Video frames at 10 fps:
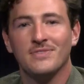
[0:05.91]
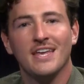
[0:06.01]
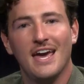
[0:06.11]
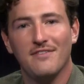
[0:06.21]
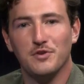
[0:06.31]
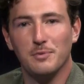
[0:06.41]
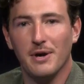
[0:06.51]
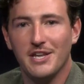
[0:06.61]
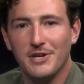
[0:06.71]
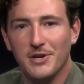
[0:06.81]
Hey
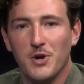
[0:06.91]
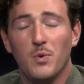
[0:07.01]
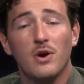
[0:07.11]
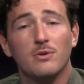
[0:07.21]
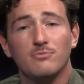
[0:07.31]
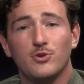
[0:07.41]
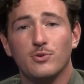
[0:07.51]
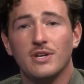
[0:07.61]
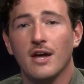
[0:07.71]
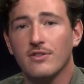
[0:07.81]
everybody, welcome to
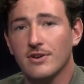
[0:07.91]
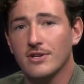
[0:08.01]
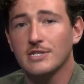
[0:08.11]
another